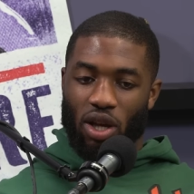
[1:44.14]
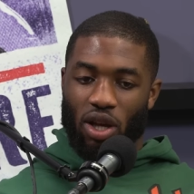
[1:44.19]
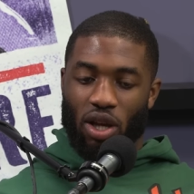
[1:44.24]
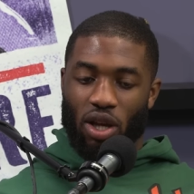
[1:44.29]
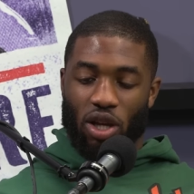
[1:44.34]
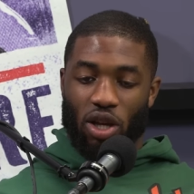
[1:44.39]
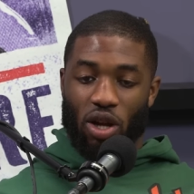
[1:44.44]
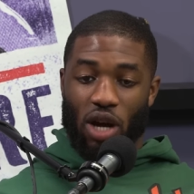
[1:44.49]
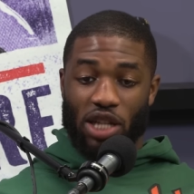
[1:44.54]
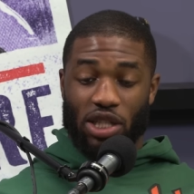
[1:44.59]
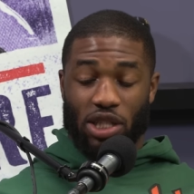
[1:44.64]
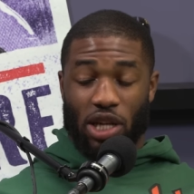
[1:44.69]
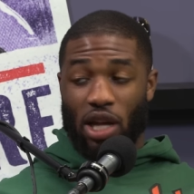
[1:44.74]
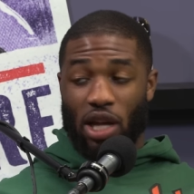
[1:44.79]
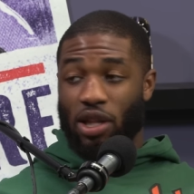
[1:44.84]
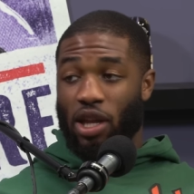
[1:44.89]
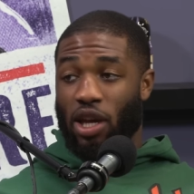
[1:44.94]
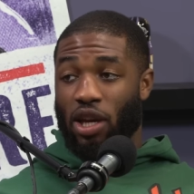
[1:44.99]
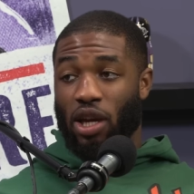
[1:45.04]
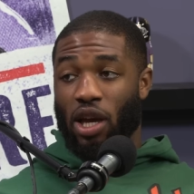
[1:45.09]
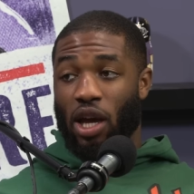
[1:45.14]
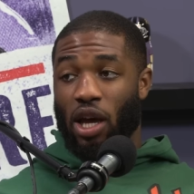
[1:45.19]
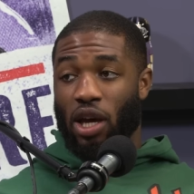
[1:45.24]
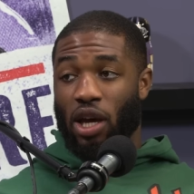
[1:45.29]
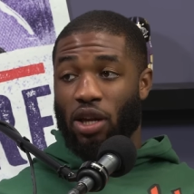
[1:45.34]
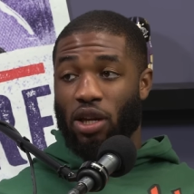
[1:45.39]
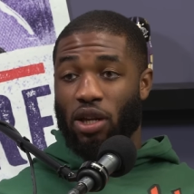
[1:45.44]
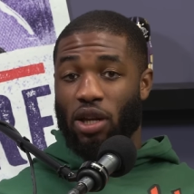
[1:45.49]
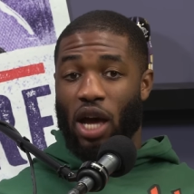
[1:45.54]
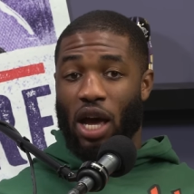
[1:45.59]
you know, I just gotta thank God.
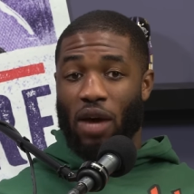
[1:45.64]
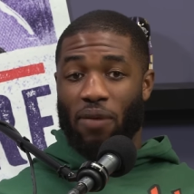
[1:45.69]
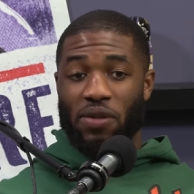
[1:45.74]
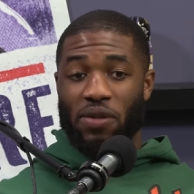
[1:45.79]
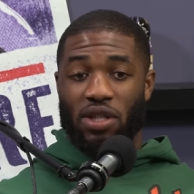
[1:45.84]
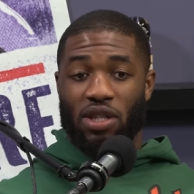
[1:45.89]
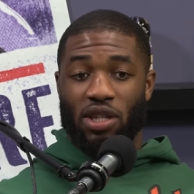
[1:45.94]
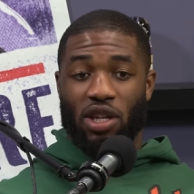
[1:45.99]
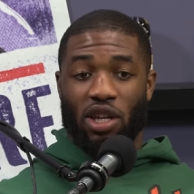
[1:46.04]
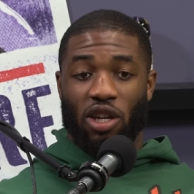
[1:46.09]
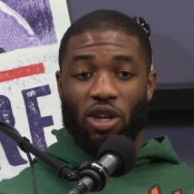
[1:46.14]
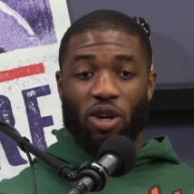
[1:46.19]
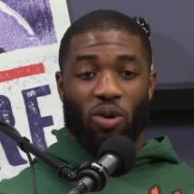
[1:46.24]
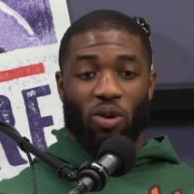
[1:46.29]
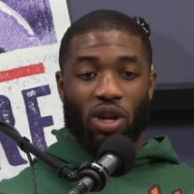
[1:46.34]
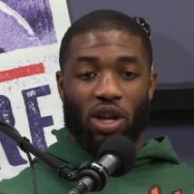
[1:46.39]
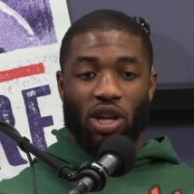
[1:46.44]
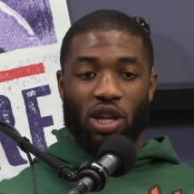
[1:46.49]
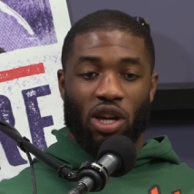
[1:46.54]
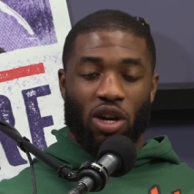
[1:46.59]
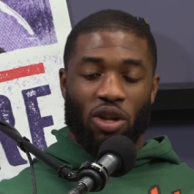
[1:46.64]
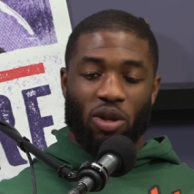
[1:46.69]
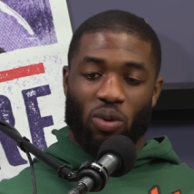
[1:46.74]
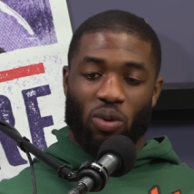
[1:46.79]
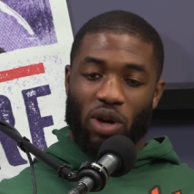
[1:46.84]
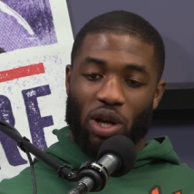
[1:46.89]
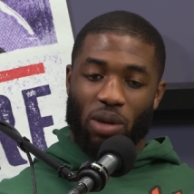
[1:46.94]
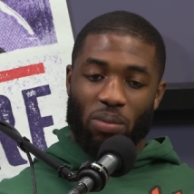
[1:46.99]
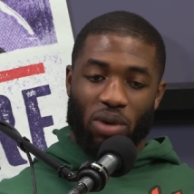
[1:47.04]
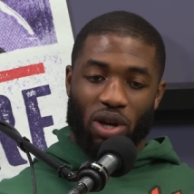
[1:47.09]
Obviously, you can go any other
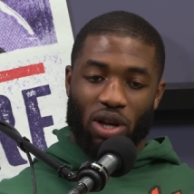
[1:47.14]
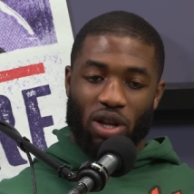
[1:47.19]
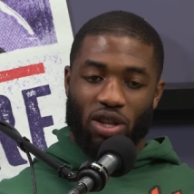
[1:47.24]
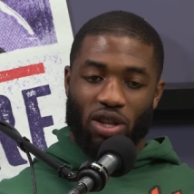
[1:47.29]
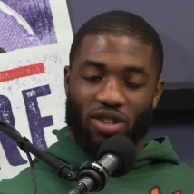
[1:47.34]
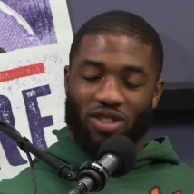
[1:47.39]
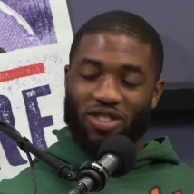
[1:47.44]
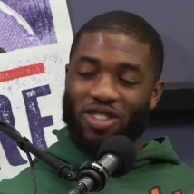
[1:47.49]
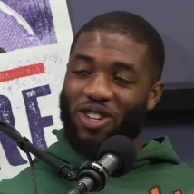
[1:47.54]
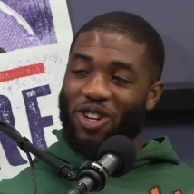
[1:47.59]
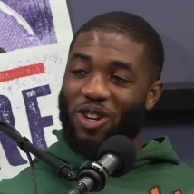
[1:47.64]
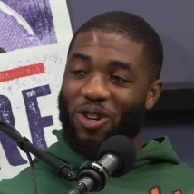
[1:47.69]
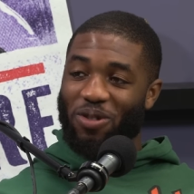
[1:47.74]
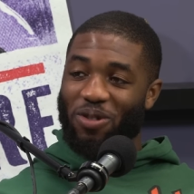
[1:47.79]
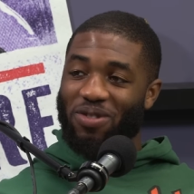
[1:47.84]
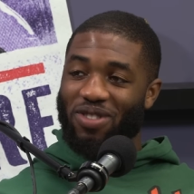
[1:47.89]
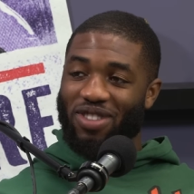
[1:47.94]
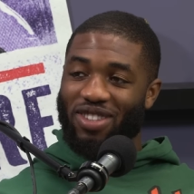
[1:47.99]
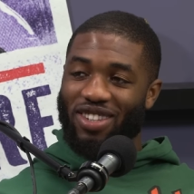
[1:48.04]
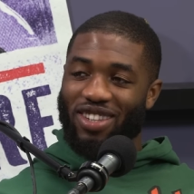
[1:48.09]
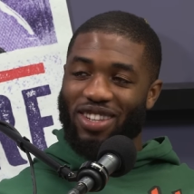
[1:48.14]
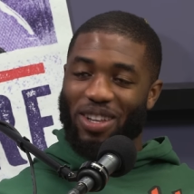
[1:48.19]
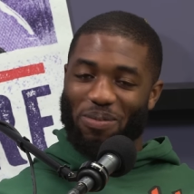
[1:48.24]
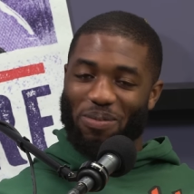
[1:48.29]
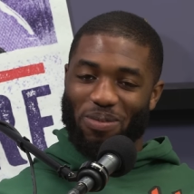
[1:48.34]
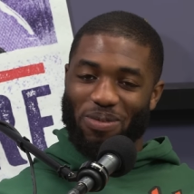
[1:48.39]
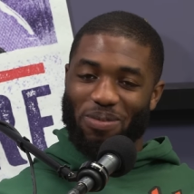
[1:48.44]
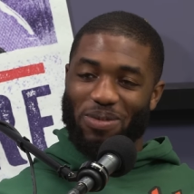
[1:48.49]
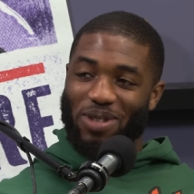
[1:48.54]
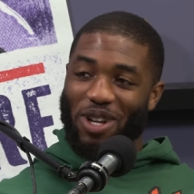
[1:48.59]
way, but, you know,
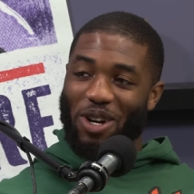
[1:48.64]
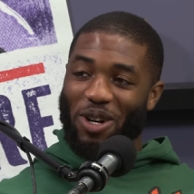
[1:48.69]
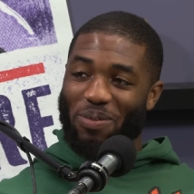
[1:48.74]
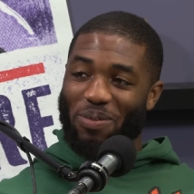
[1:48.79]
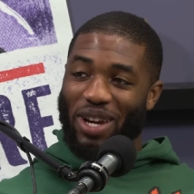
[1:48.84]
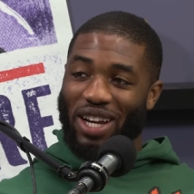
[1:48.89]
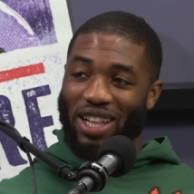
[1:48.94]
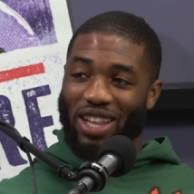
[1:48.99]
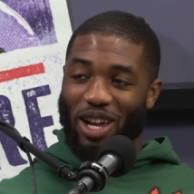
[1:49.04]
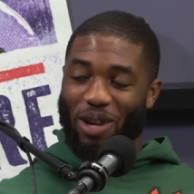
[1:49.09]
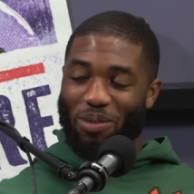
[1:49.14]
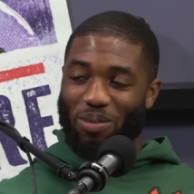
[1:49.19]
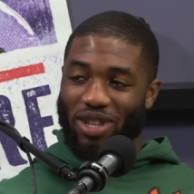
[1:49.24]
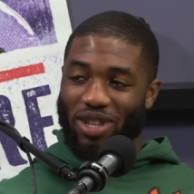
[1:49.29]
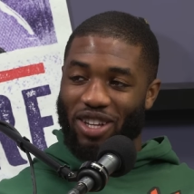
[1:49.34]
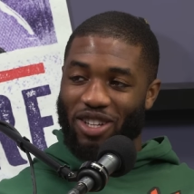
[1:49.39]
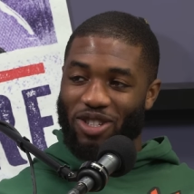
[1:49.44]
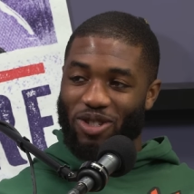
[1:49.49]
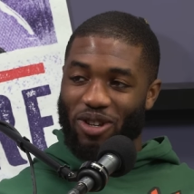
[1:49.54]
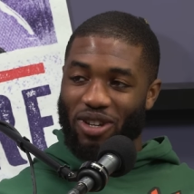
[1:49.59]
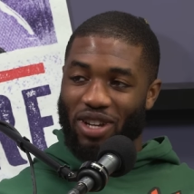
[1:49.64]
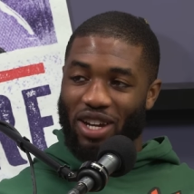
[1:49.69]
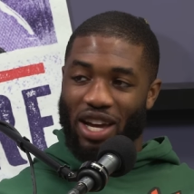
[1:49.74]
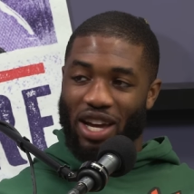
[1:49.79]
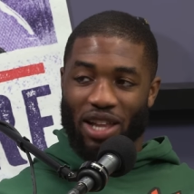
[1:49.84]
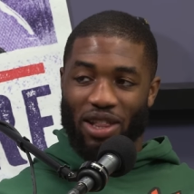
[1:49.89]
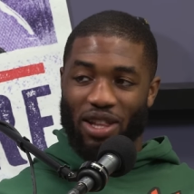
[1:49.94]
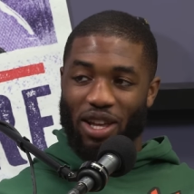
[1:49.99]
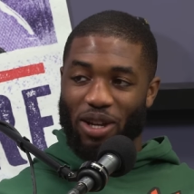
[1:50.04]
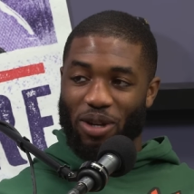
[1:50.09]
I'm starting to make a lot of plays, so I gotta
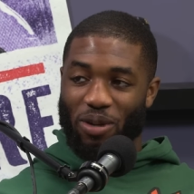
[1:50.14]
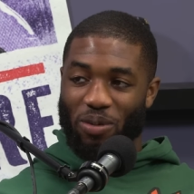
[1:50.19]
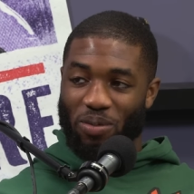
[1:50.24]
thank him.